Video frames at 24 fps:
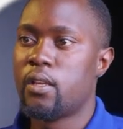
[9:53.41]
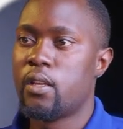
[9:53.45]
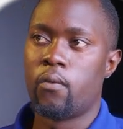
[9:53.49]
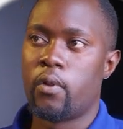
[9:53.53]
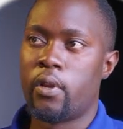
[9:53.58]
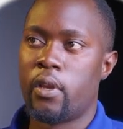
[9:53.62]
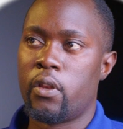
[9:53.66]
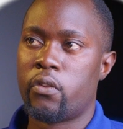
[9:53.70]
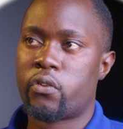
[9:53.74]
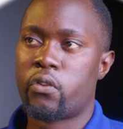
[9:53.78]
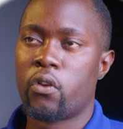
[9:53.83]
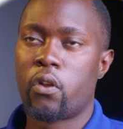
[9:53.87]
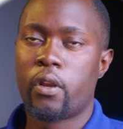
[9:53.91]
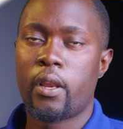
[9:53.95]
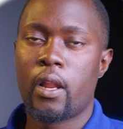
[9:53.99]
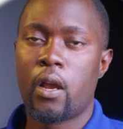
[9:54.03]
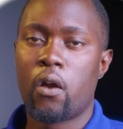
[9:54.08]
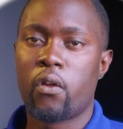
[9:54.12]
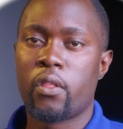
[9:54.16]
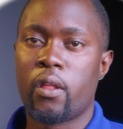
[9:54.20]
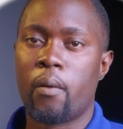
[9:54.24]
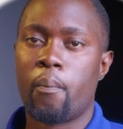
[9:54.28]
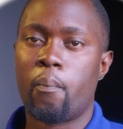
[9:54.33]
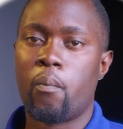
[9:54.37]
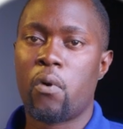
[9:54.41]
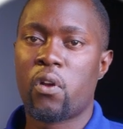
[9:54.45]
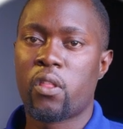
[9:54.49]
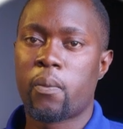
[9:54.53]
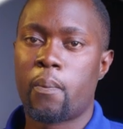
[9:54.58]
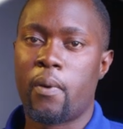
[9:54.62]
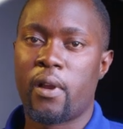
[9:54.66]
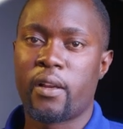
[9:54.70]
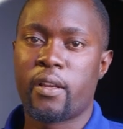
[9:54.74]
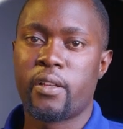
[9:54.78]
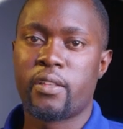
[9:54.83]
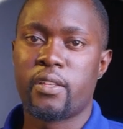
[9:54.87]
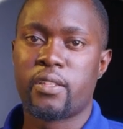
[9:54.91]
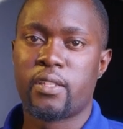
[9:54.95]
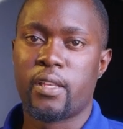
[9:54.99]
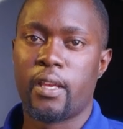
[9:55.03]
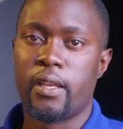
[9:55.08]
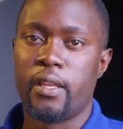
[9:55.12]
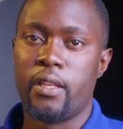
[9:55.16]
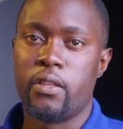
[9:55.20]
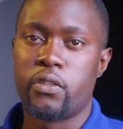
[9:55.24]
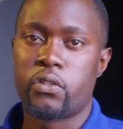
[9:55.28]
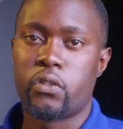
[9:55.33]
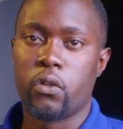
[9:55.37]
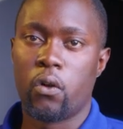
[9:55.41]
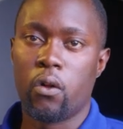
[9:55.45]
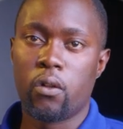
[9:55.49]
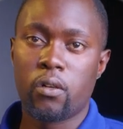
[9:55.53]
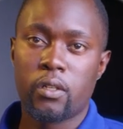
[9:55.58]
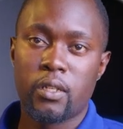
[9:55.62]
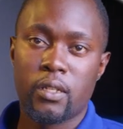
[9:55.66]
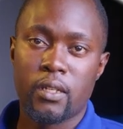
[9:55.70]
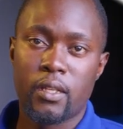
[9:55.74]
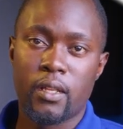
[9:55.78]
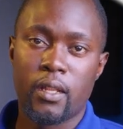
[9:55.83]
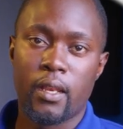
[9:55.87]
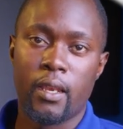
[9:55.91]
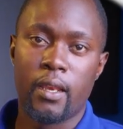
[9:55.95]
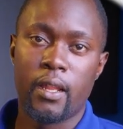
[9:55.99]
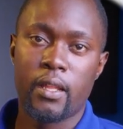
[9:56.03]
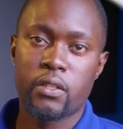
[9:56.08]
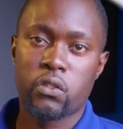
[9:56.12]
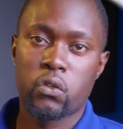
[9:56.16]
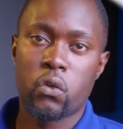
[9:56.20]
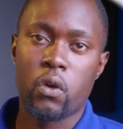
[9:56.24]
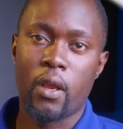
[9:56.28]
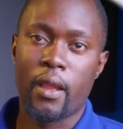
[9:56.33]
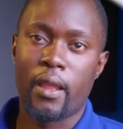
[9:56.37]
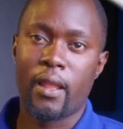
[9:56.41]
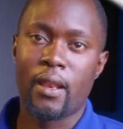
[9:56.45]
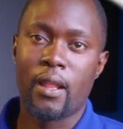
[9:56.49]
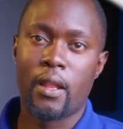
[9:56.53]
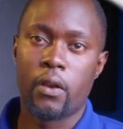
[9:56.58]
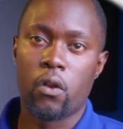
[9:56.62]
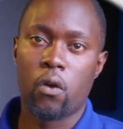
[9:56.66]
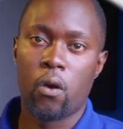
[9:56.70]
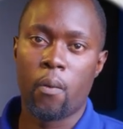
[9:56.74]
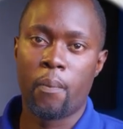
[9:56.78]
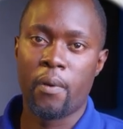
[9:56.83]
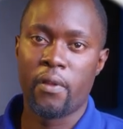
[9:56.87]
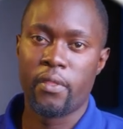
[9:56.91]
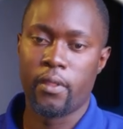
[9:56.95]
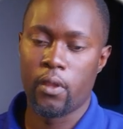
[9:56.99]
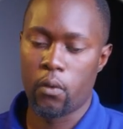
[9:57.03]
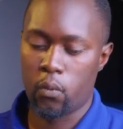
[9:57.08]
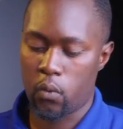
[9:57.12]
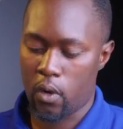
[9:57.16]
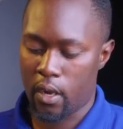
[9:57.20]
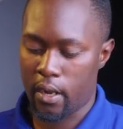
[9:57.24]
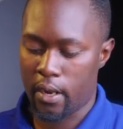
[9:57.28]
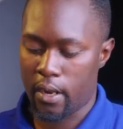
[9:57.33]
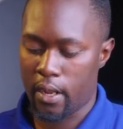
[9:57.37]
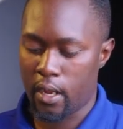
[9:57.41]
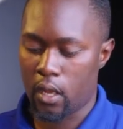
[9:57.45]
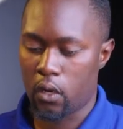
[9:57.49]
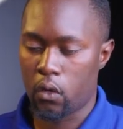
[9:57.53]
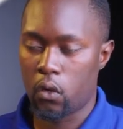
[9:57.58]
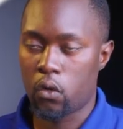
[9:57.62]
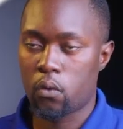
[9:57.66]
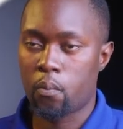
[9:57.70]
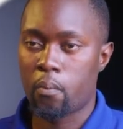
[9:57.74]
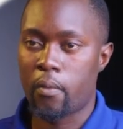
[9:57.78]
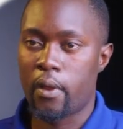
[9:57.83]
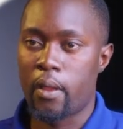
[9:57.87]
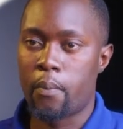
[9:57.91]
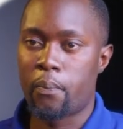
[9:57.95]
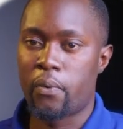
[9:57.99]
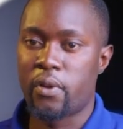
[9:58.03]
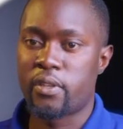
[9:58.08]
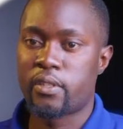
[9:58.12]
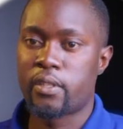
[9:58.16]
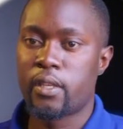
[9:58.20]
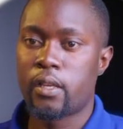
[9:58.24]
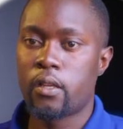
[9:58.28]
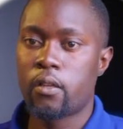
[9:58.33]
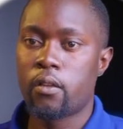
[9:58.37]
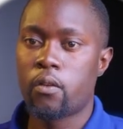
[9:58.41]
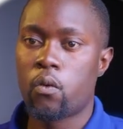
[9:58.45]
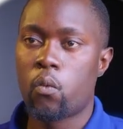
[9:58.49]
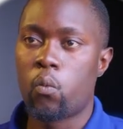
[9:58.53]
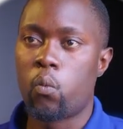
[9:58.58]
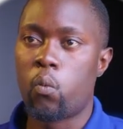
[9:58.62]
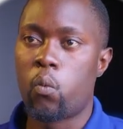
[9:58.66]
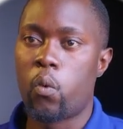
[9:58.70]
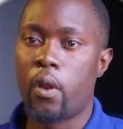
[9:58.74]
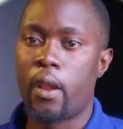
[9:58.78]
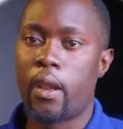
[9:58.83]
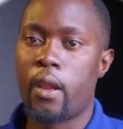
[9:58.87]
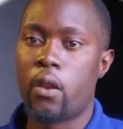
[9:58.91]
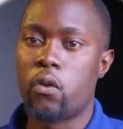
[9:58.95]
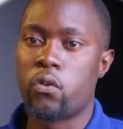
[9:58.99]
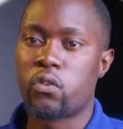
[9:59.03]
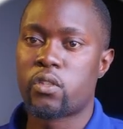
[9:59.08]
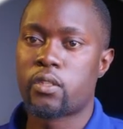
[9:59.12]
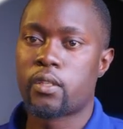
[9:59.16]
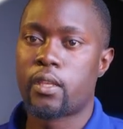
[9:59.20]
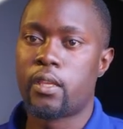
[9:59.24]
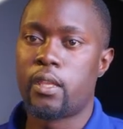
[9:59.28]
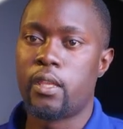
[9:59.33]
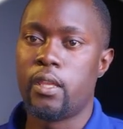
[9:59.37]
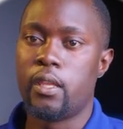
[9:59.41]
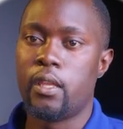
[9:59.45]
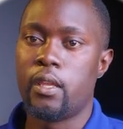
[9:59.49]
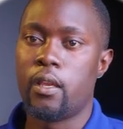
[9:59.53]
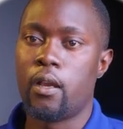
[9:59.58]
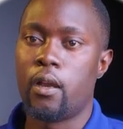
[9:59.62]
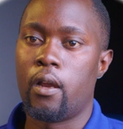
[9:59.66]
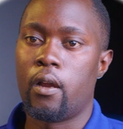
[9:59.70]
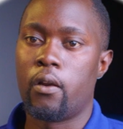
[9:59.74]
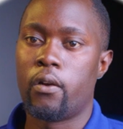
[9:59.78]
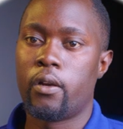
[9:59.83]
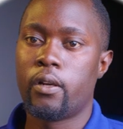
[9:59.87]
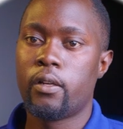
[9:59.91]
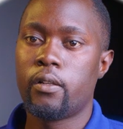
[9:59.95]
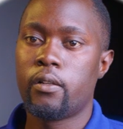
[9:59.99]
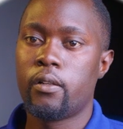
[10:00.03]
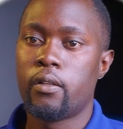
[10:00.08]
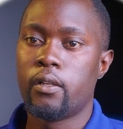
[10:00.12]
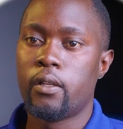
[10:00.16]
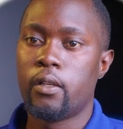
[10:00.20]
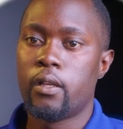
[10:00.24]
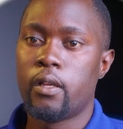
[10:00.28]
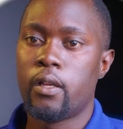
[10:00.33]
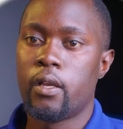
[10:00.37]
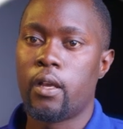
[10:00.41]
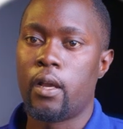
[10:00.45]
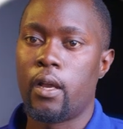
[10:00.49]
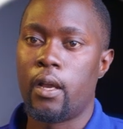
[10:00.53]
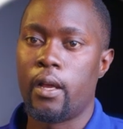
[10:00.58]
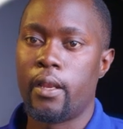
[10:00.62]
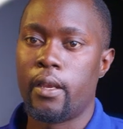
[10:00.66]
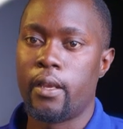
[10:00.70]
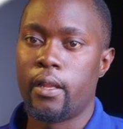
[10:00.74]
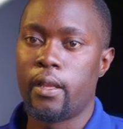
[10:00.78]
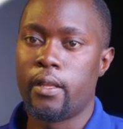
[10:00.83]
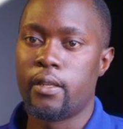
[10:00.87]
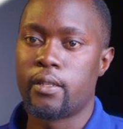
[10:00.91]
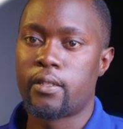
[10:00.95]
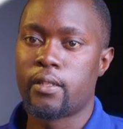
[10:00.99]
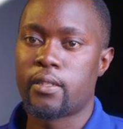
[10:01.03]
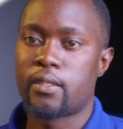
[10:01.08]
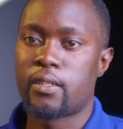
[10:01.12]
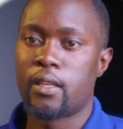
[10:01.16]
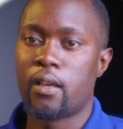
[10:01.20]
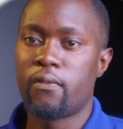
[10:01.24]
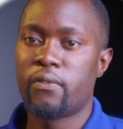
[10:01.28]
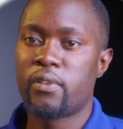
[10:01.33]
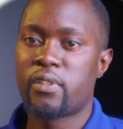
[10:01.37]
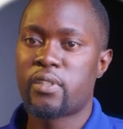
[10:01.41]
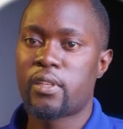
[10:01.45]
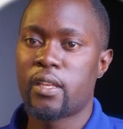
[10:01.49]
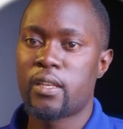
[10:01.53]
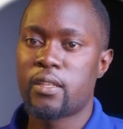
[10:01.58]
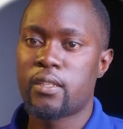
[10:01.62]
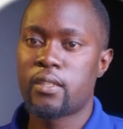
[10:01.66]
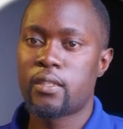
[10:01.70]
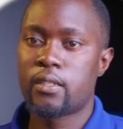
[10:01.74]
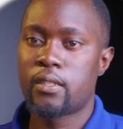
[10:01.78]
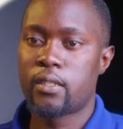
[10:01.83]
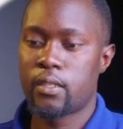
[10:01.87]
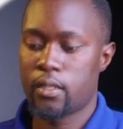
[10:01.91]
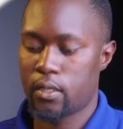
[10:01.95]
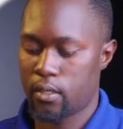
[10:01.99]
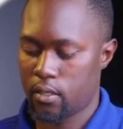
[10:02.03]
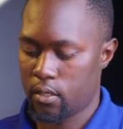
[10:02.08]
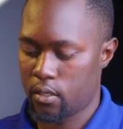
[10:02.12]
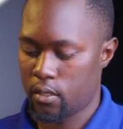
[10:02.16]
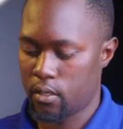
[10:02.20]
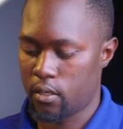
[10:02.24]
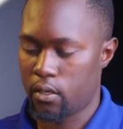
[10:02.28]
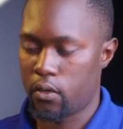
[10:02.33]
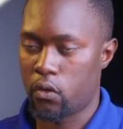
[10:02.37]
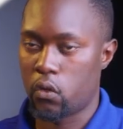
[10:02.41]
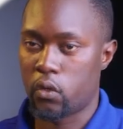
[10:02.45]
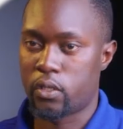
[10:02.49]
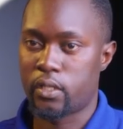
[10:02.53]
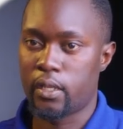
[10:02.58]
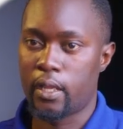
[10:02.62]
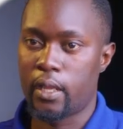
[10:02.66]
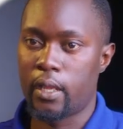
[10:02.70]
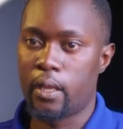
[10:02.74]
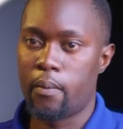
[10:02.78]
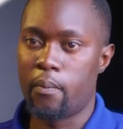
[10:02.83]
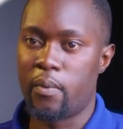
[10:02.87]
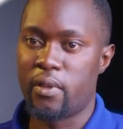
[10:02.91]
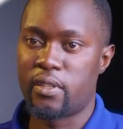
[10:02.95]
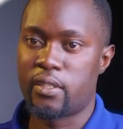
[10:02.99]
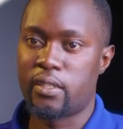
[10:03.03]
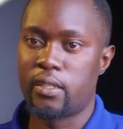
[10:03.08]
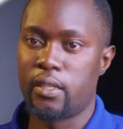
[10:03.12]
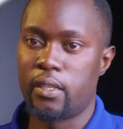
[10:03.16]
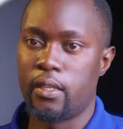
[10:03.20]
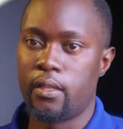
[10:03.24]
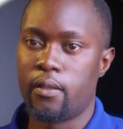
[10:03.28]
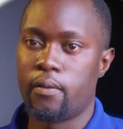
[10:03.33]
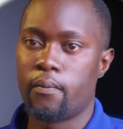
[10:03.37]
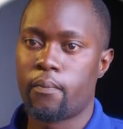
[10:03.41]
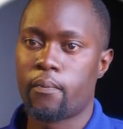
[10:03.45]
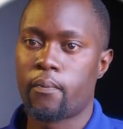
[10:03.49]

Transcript: And so now that both packages are installed, let's go ahead and open the run dialog by pressing Windows key R and enter services.msc.